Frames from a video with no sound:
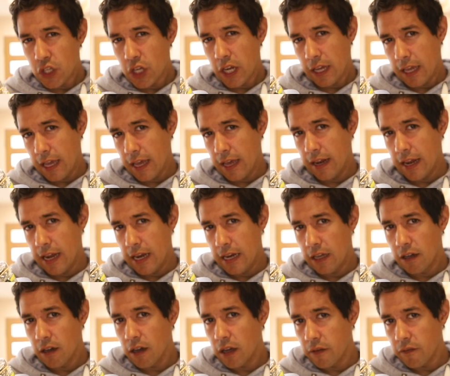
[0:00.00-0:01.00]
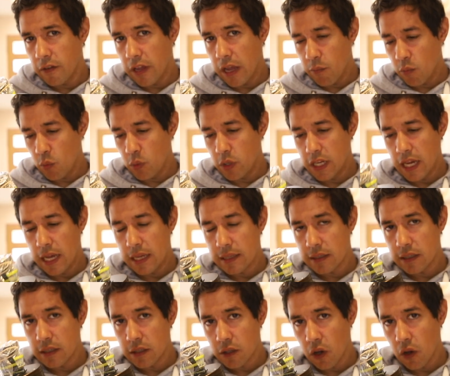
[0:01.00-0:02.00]
check out any kind of camera which has
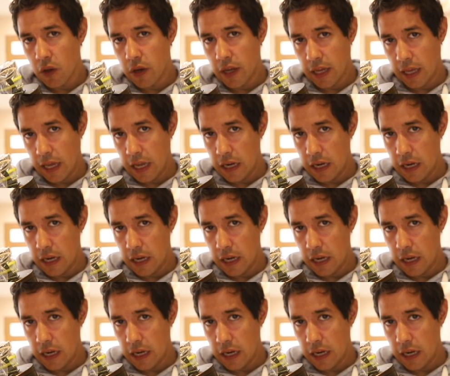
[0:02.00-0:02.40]
this Kodak